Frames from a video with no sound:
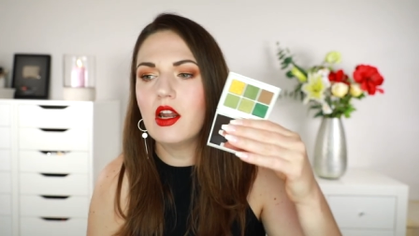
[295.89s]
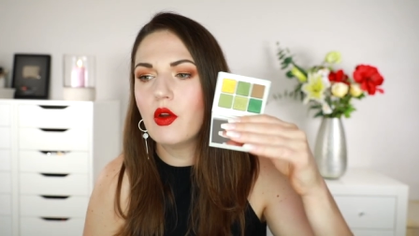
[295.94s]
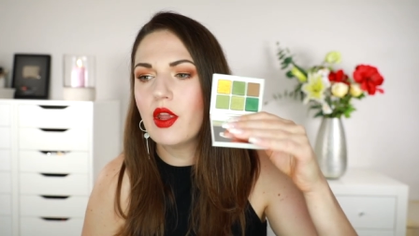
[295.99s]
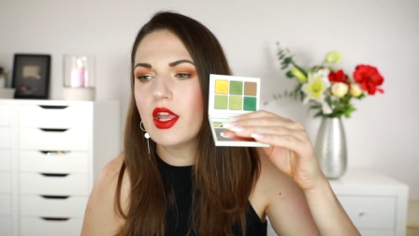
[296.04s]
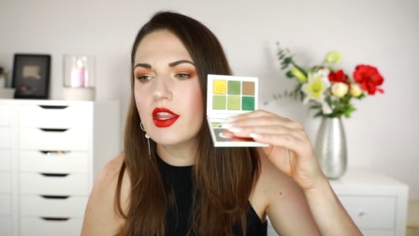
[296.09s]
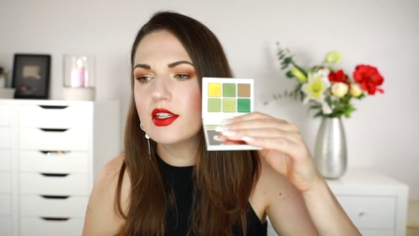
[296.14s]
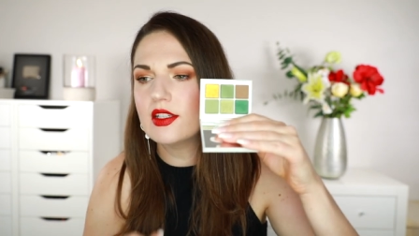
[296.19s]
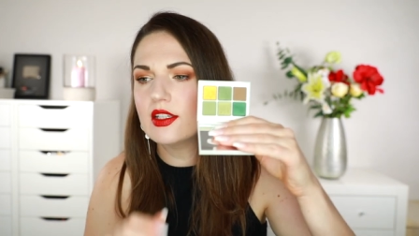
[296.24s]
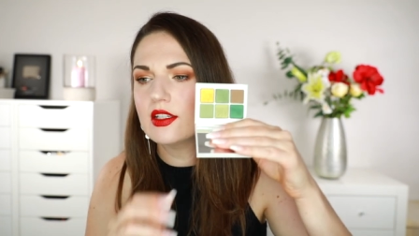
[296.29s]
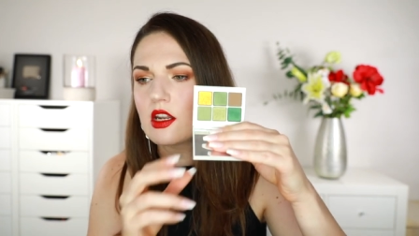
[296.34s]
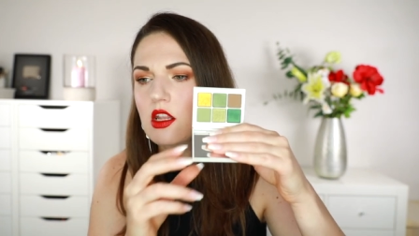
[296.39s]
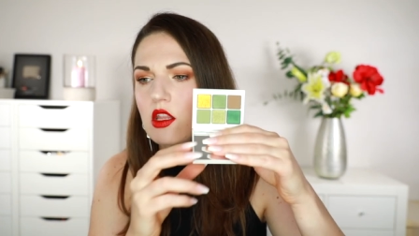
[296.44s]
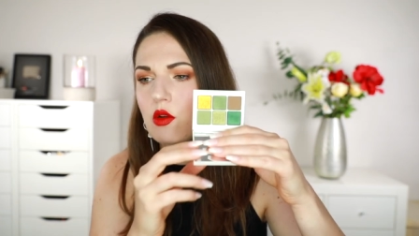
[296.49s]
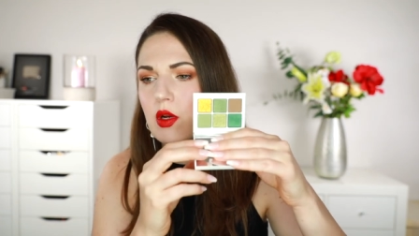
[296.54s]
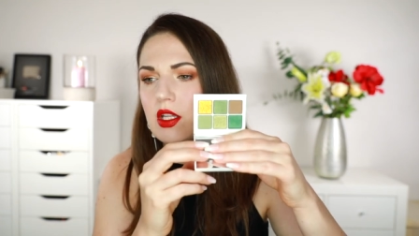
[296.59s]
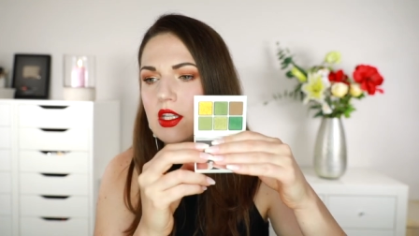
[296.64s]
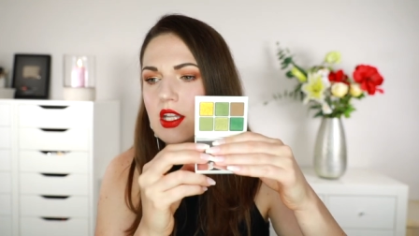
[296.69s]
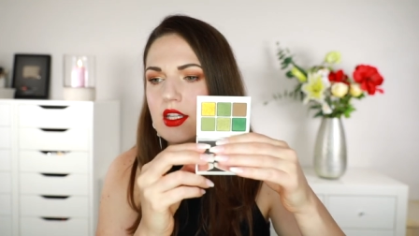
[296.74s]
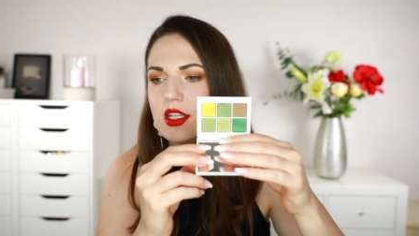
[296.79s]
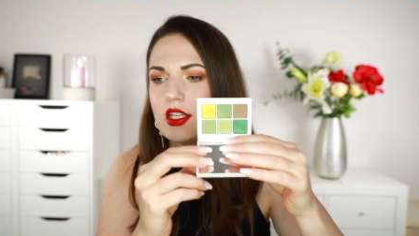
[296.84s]
Oh yeah, this is another
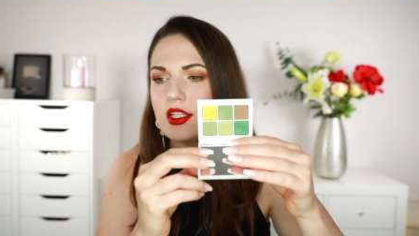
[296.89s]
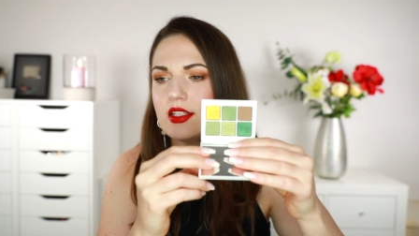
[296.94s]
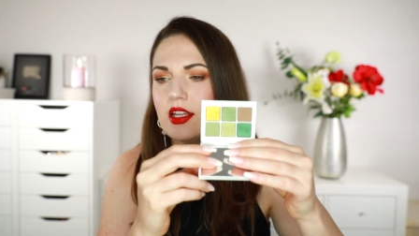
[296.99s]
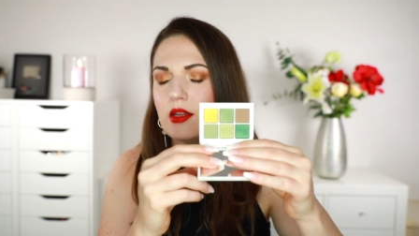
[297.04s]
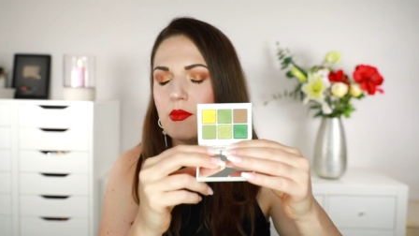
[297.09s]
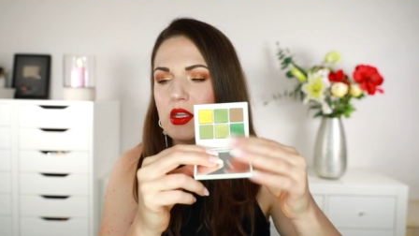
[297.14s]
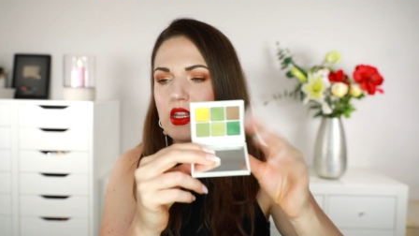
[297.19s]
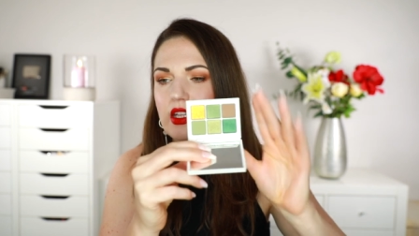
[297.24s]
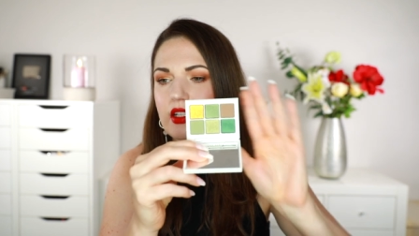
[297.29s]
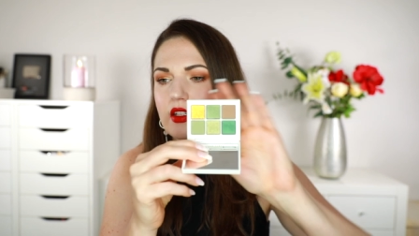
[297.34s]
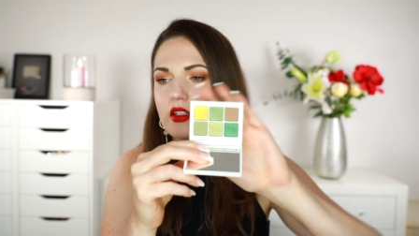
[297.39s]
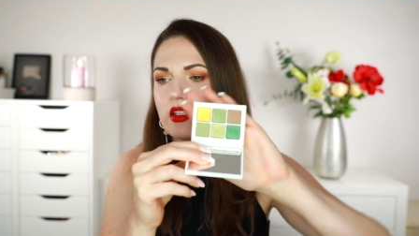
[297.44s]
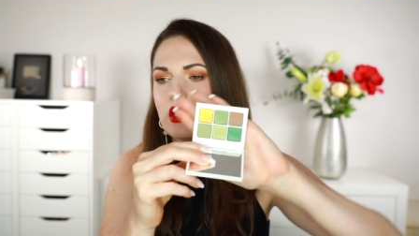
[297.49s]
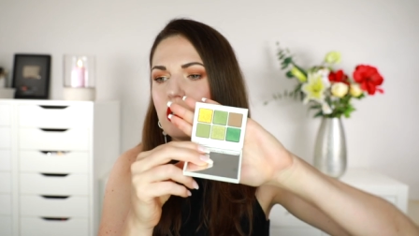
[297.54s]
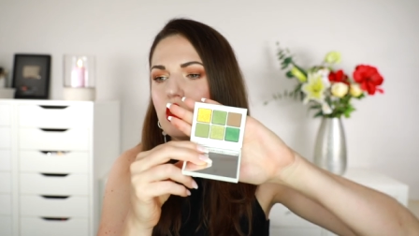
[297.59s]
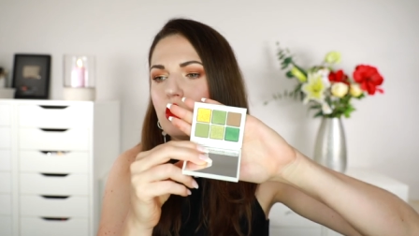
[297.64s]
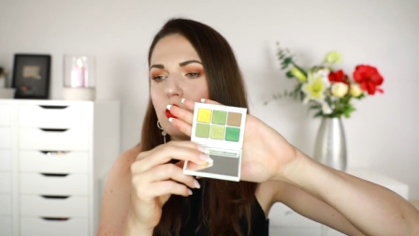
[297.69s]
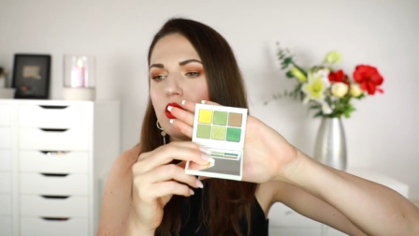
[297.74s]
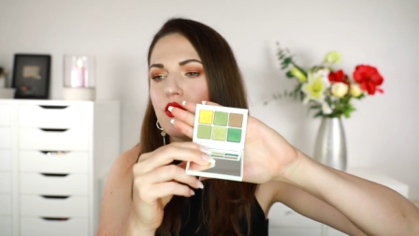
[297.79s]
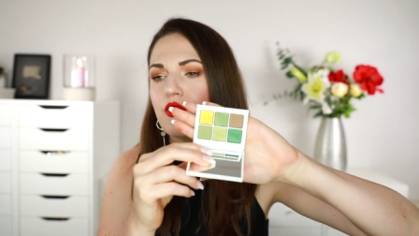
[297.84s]
one that they sent me. This is a
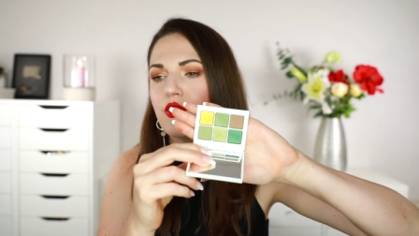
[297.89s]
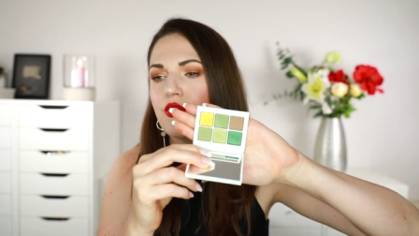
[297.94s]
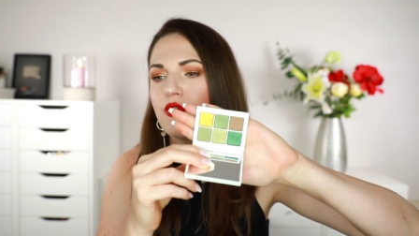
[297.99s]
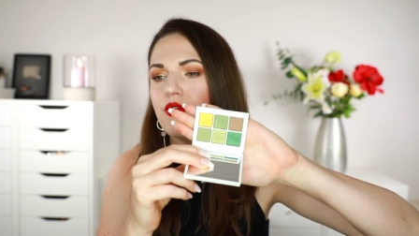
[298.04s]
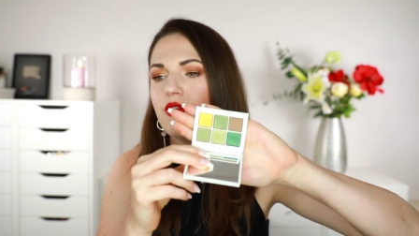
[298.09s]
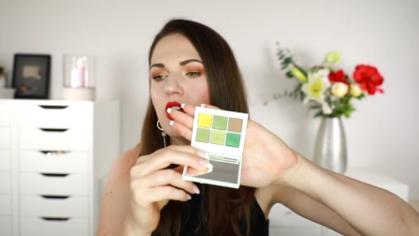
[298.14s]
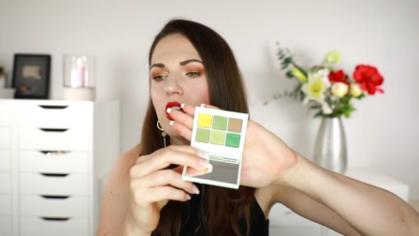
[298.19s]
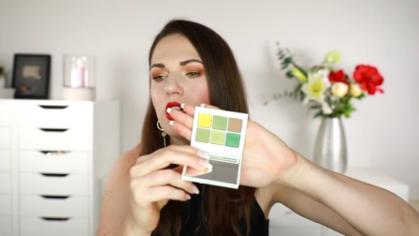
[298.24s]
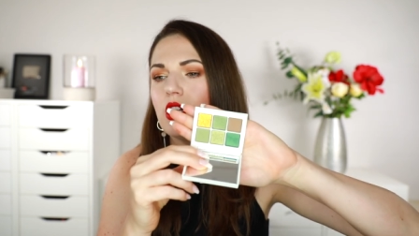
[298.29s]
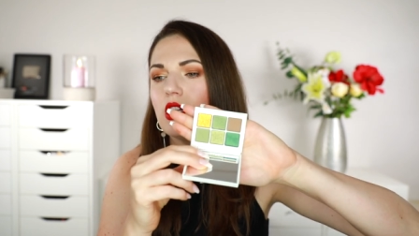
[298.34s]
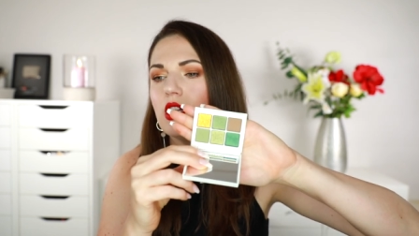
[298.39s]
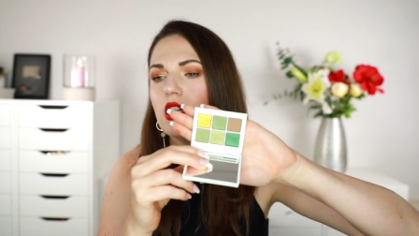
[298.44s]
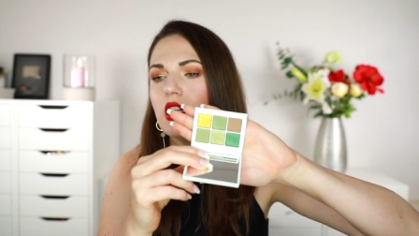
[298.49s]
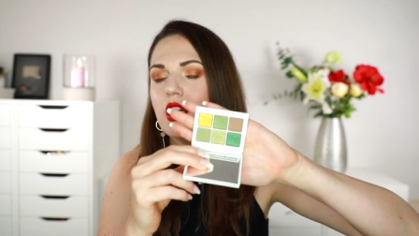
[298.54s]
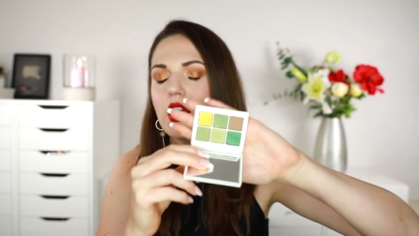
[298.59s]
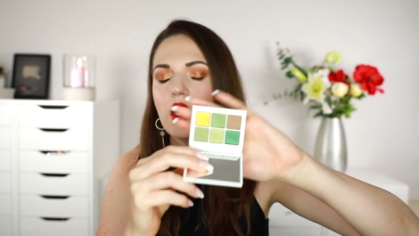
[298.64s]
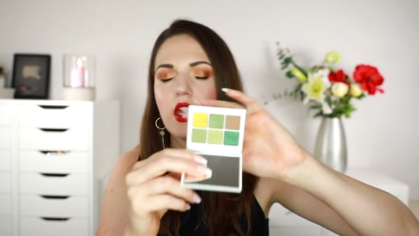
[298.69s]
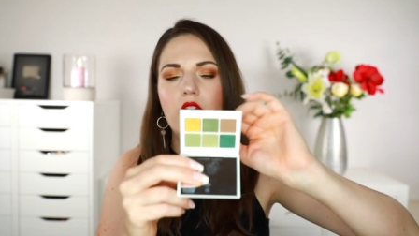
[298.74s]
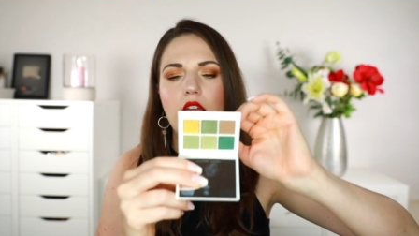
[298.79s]
new one for fall.